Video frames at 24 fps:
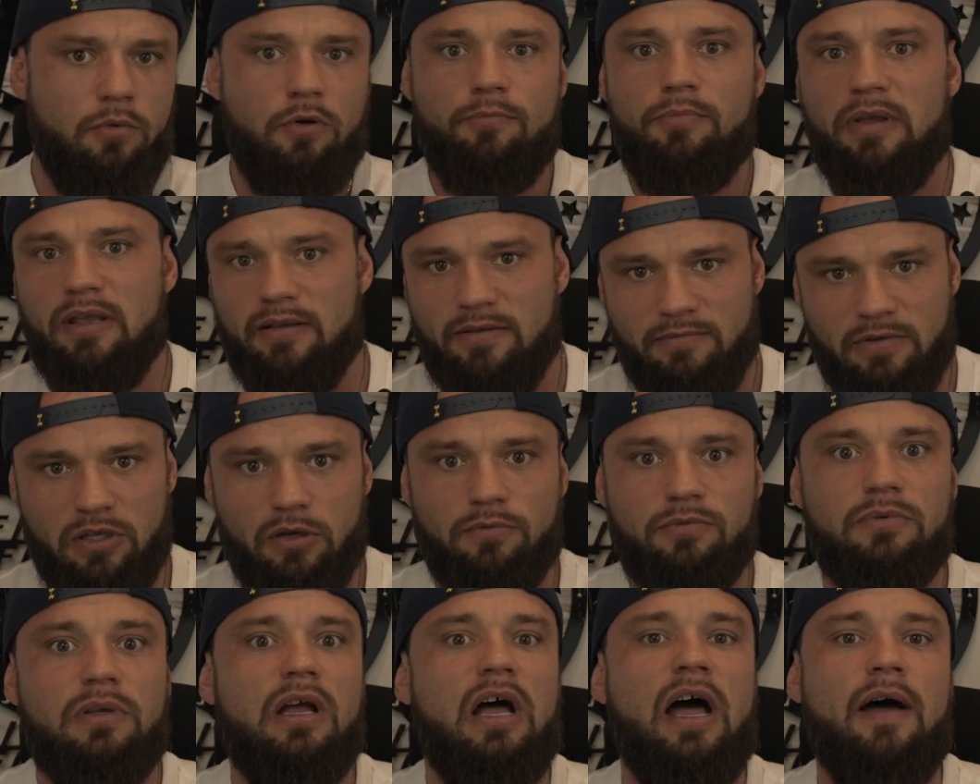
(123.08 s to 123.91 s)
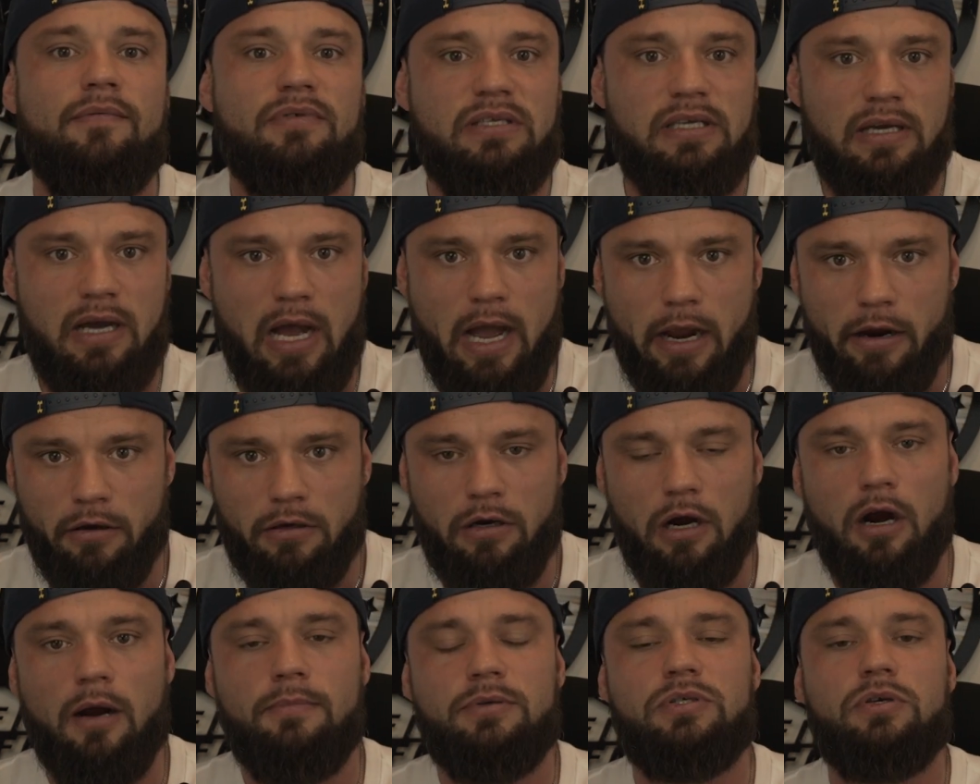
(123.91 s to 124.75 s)
would be, you know, obviously a higher
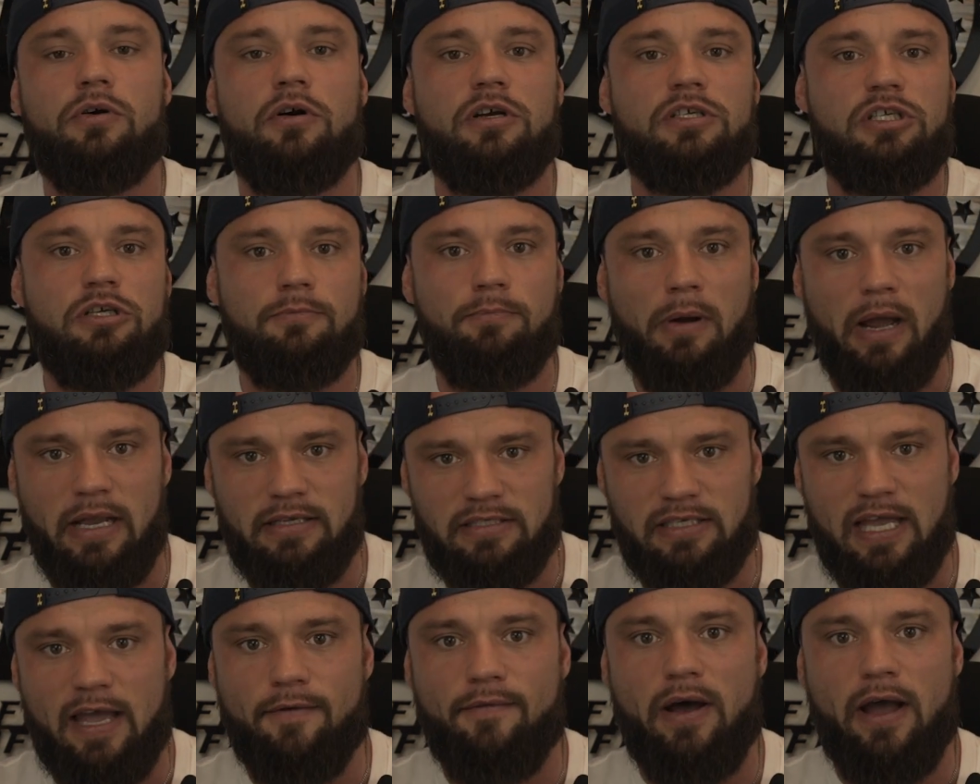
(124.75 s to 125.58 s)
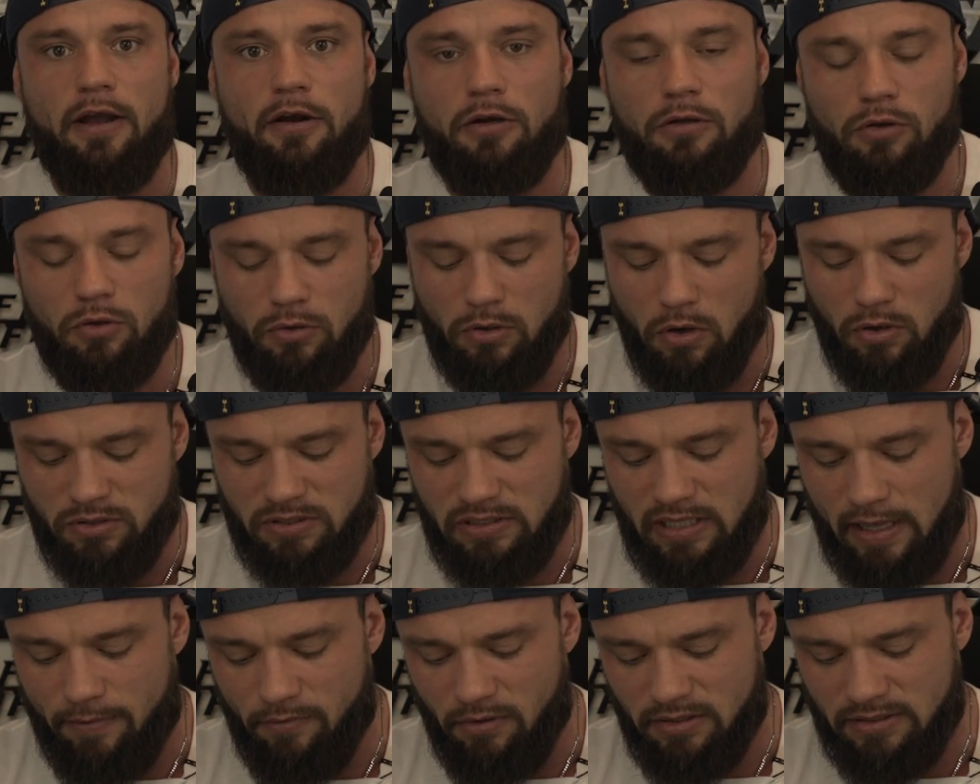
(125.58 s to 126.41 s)
carb source. Your body's gonna have higher
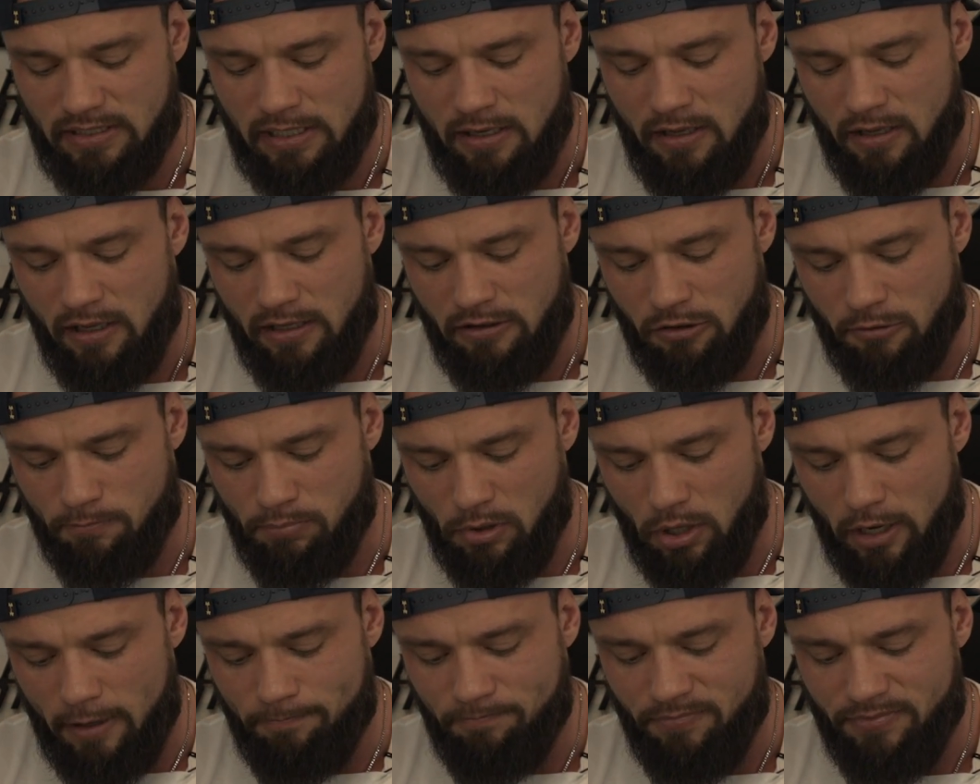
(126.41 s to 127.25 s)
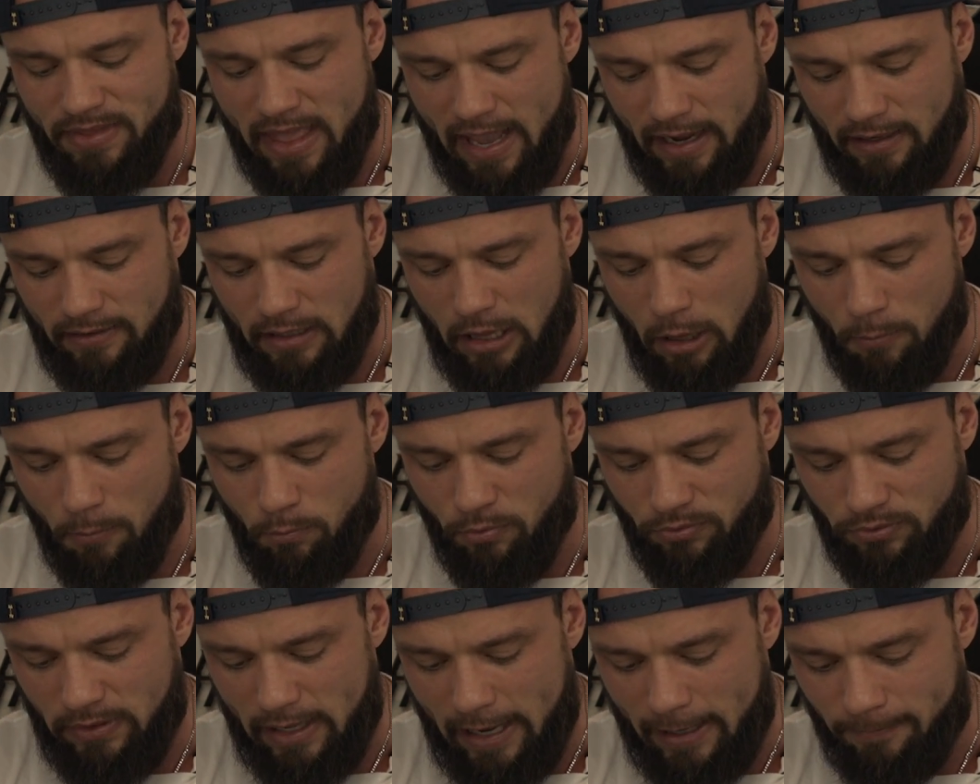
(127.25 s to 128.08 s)
glucose levels in your blood. That can
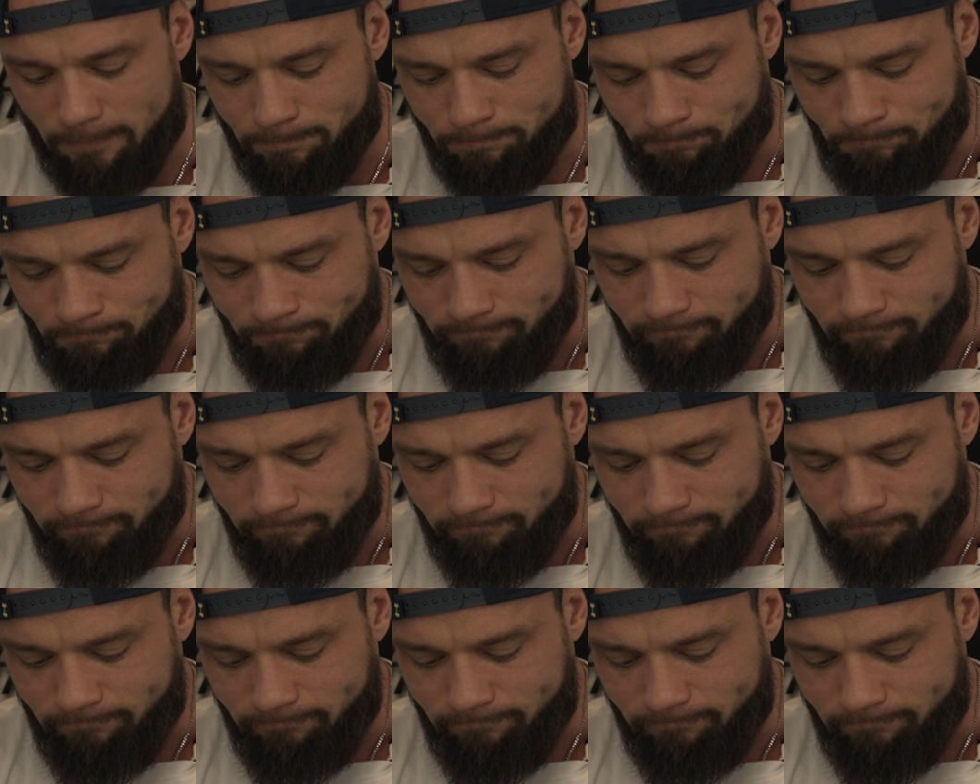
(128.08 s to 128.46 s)
help with that.